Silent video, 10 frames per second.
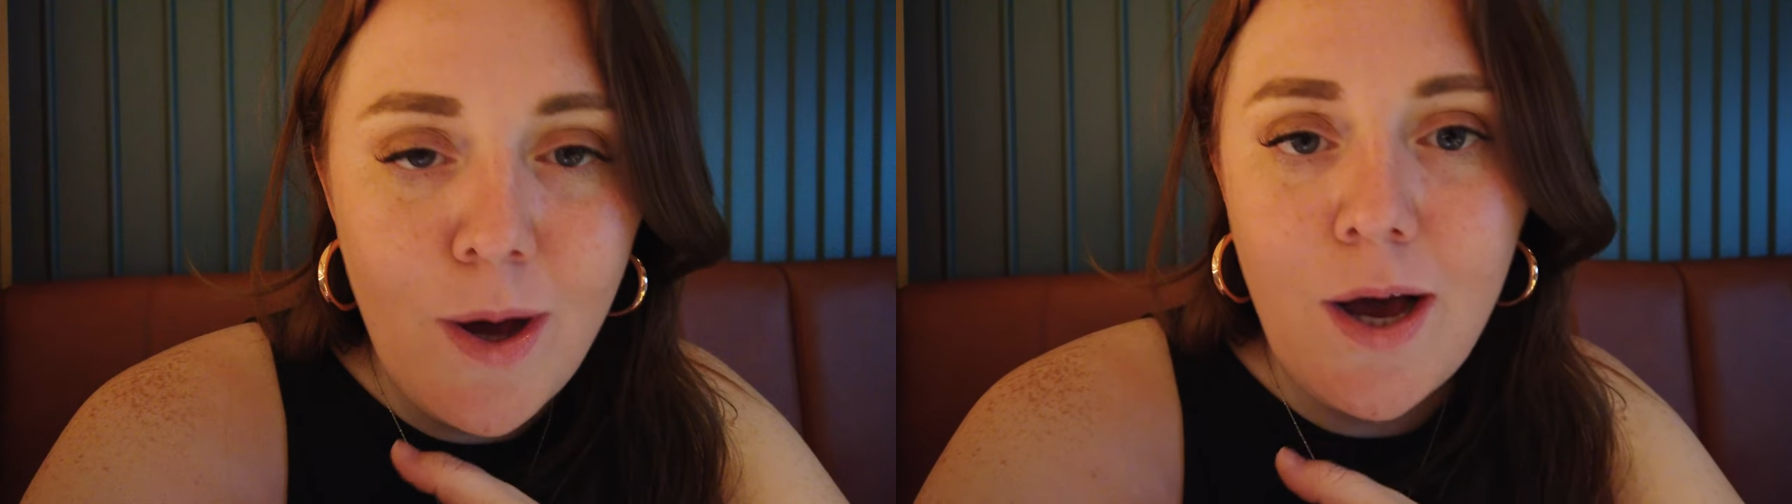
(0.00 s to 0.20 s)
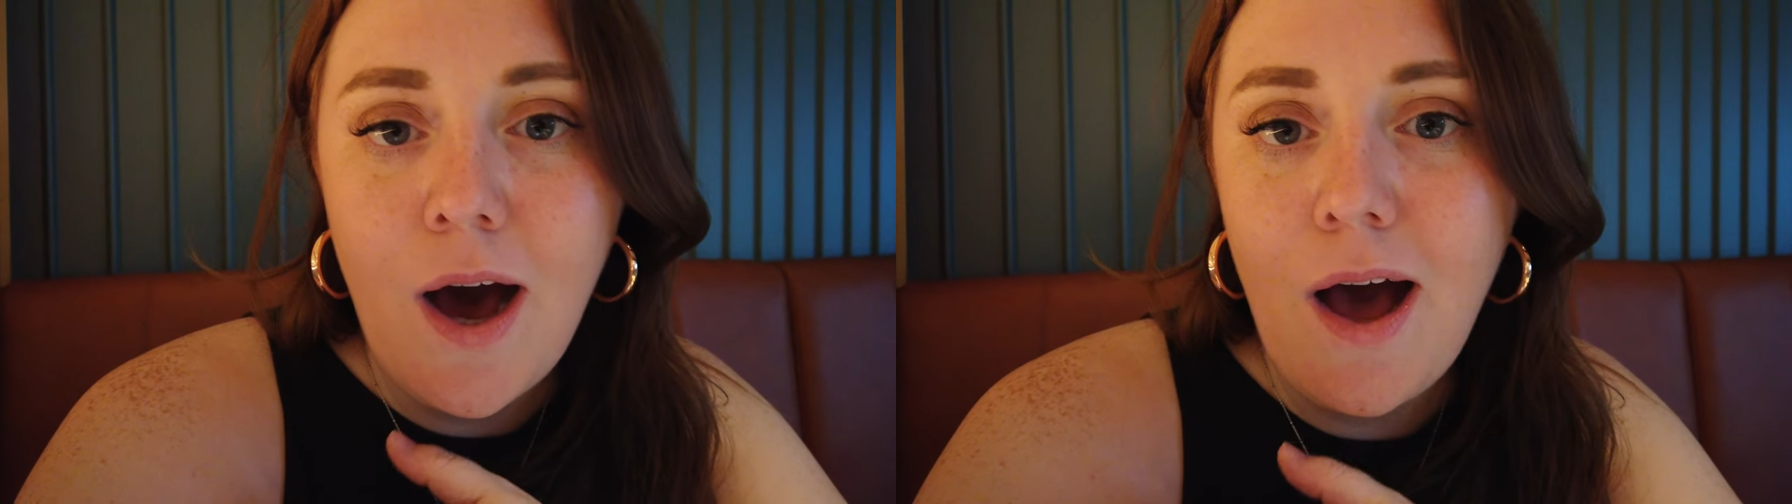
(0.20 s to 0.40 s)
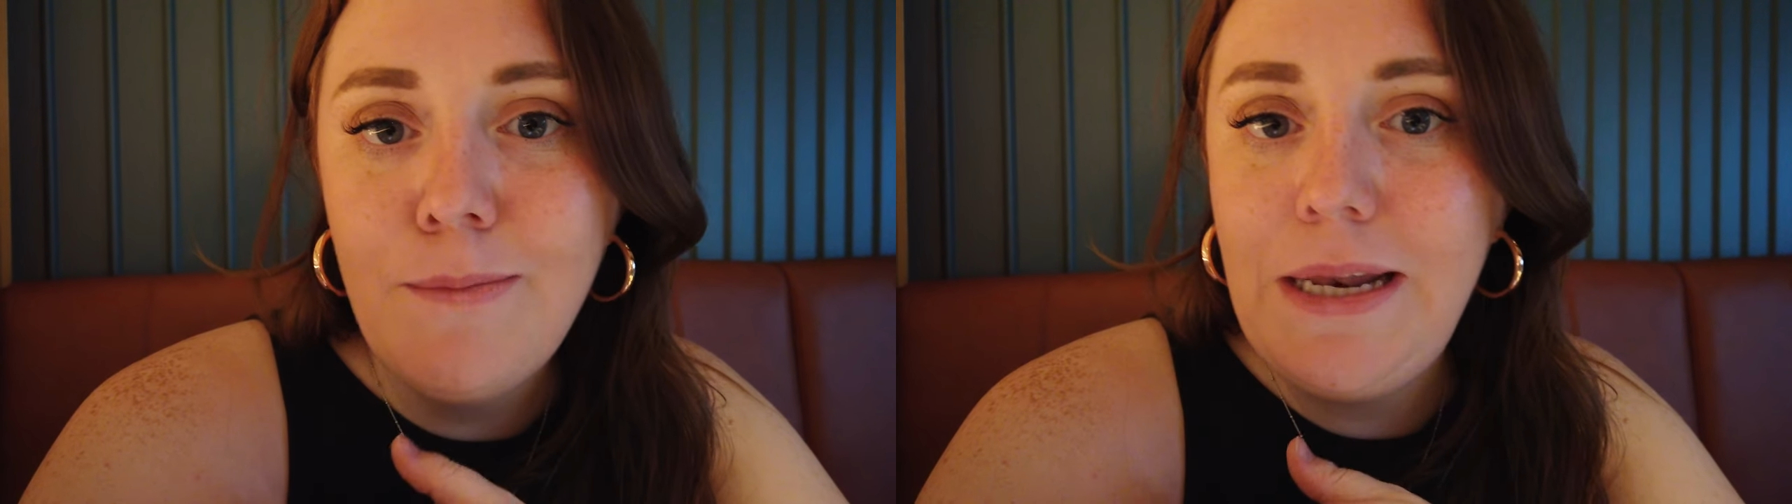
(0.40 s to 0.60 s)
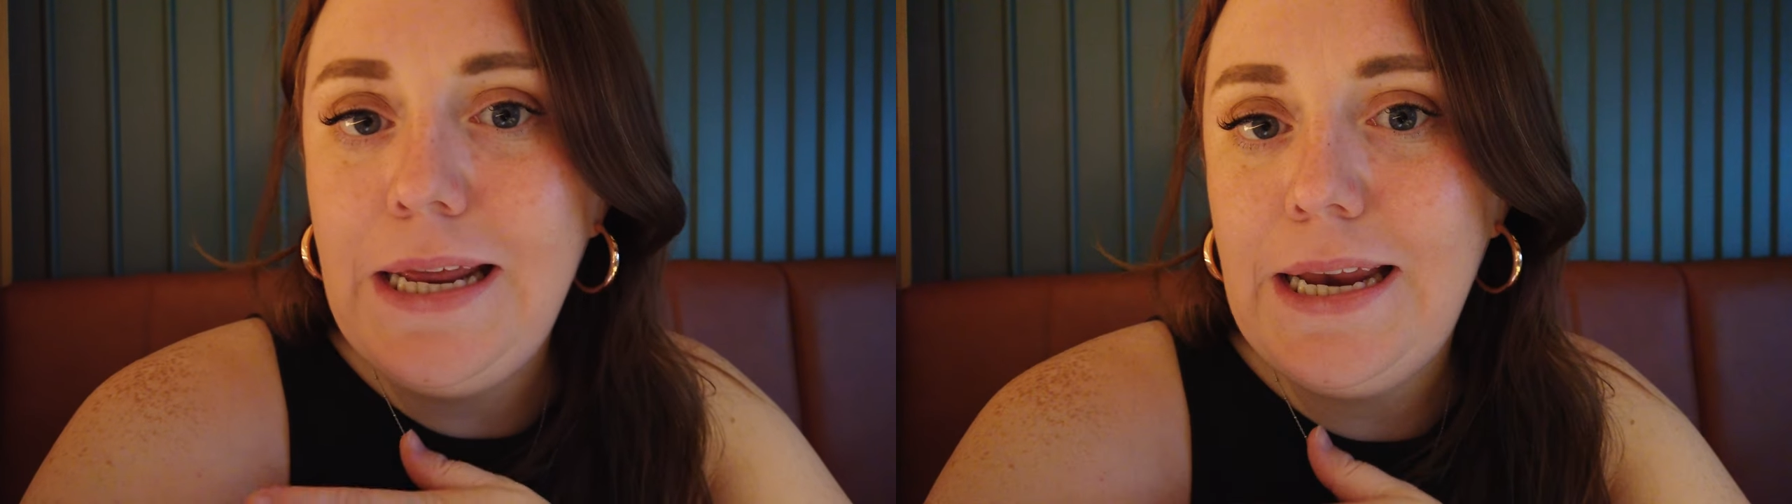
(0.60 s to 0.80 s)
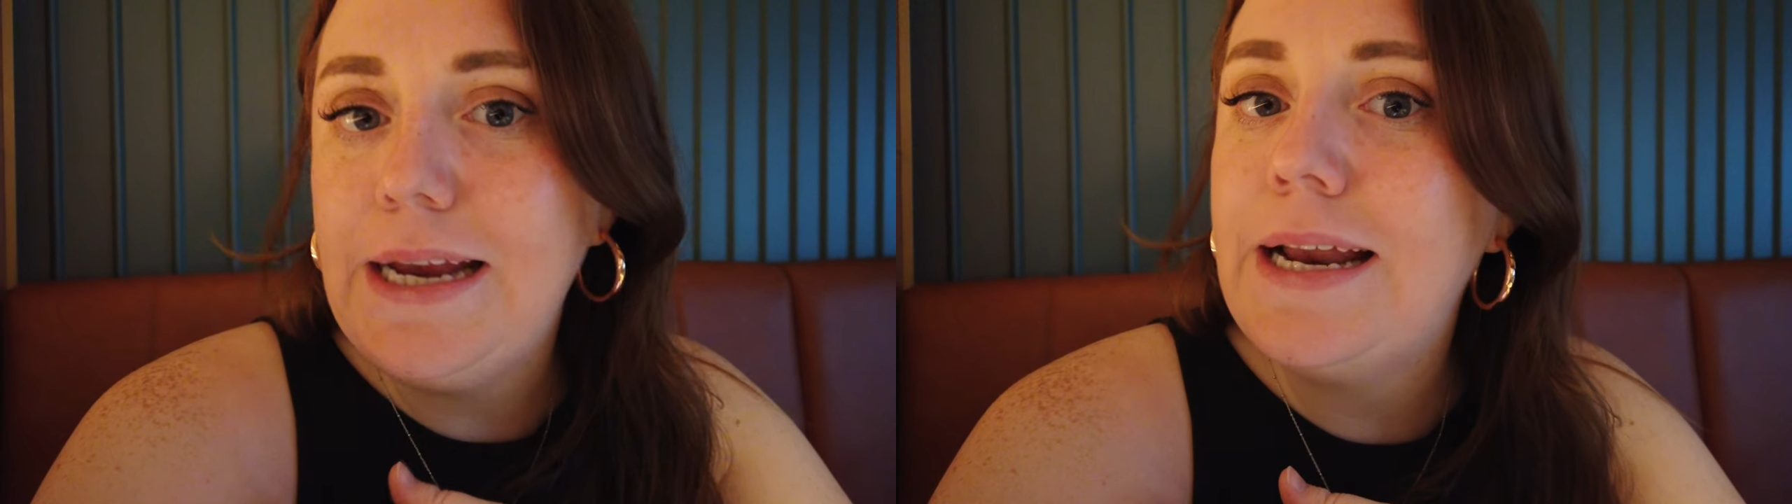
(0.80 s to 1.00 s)

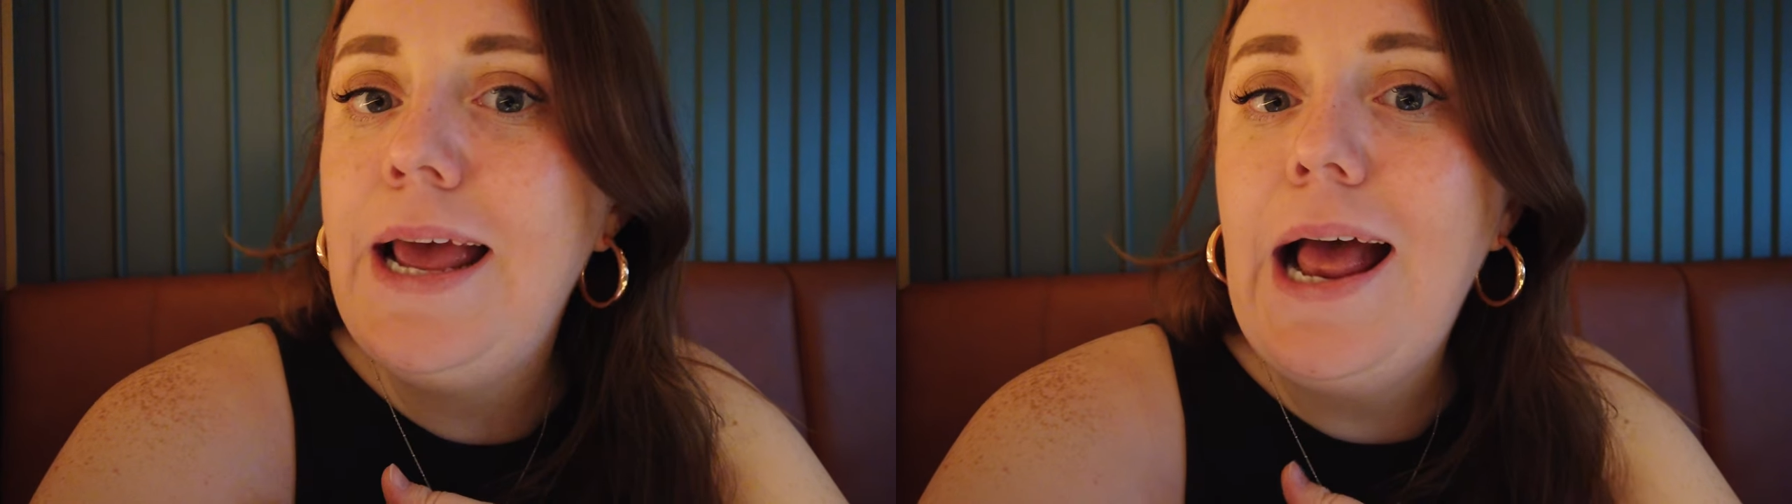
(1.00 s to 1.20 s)
accommodating,